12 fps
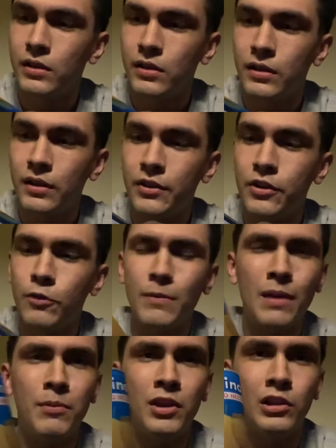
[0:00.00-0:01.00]
I don't know,
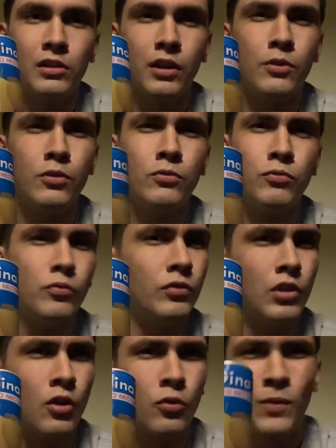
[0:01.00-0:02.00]
maybe a low
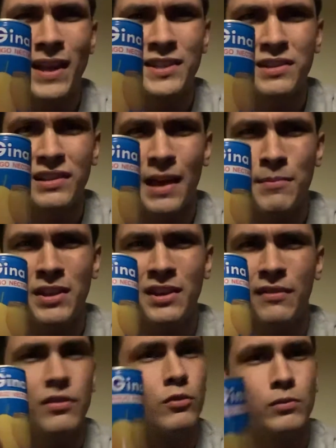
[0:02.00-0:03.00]
res lemon
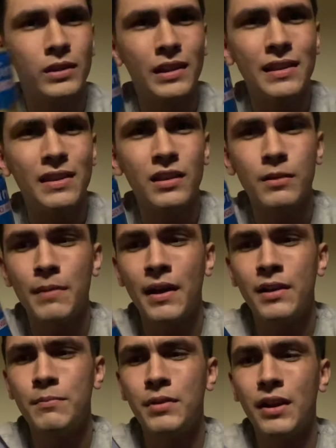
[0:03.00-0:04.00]
if you really think about
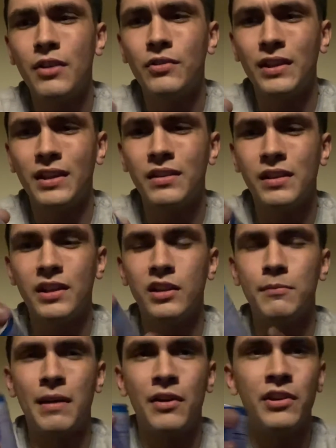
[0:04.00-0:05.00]
it, but I don't like thinking
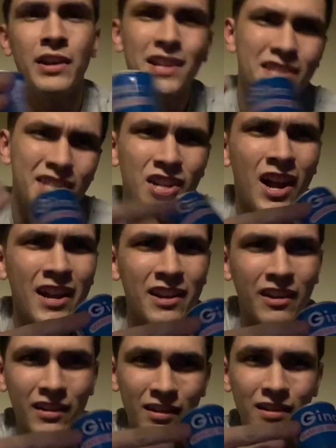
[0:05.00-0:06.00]
about it. It's
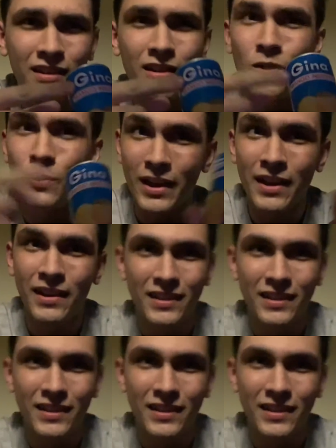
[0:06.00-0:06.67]
Gina, okay?